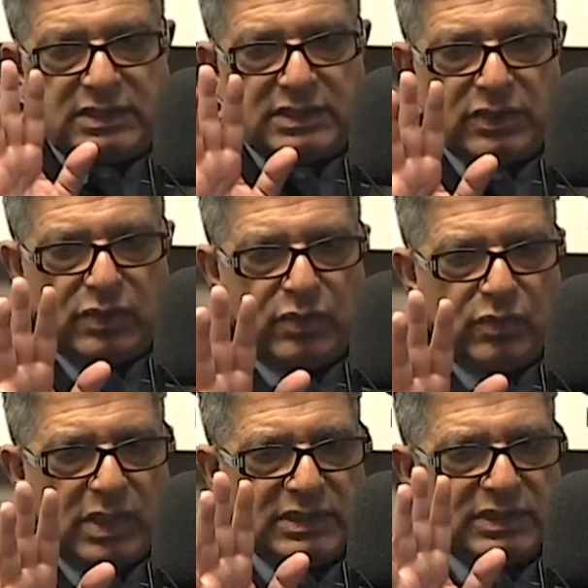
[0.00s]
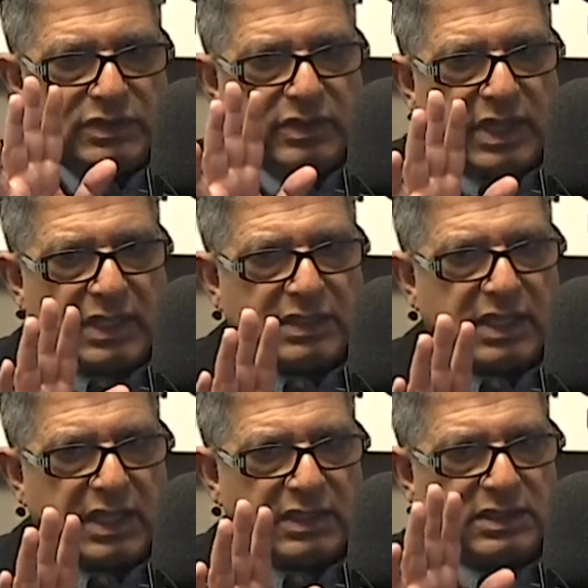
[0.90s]
so once you get
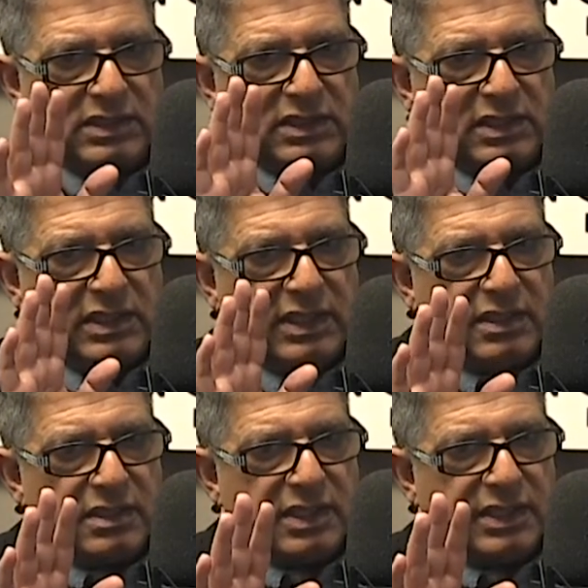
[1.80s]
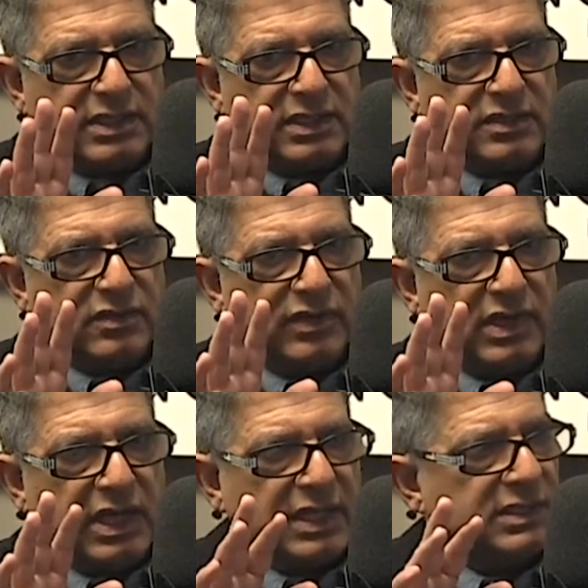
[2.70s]
that clearly then you
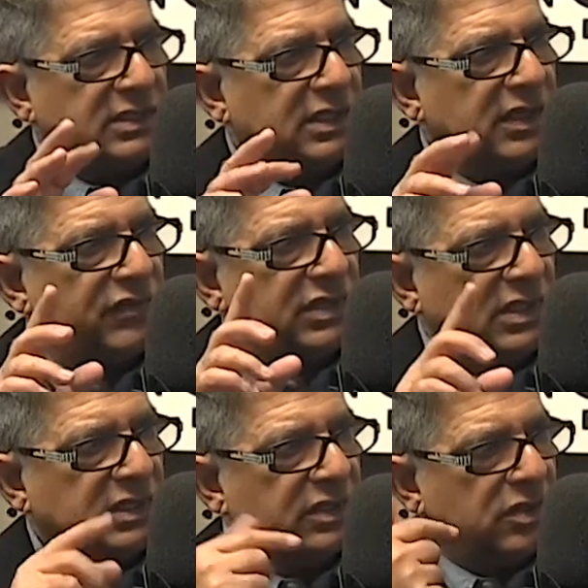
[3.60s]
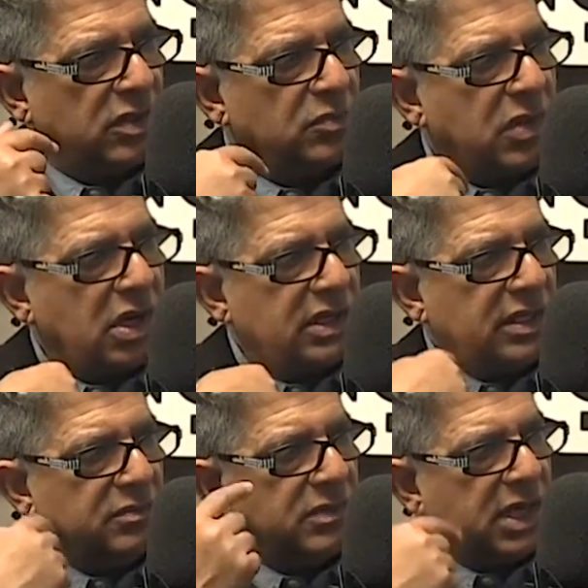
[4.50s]
realize that everything that you call body
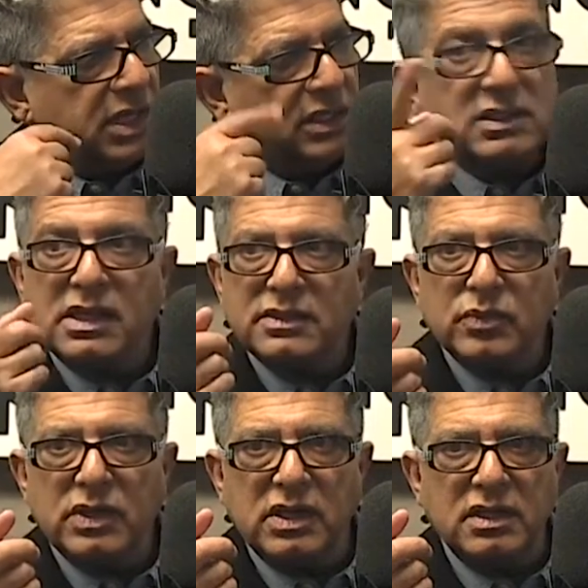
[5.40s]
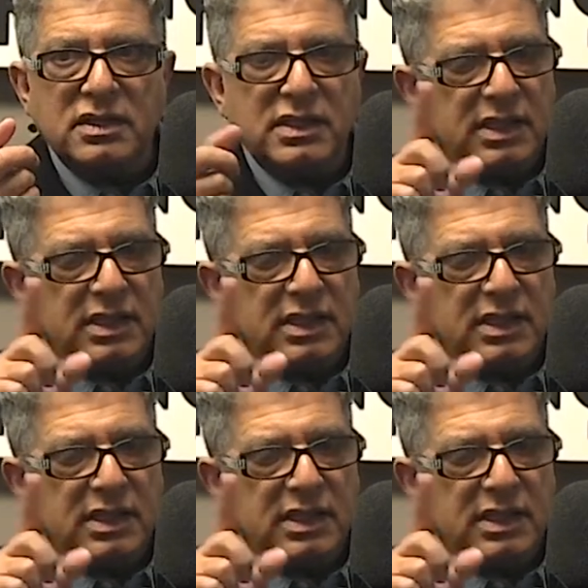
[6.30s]
mind and world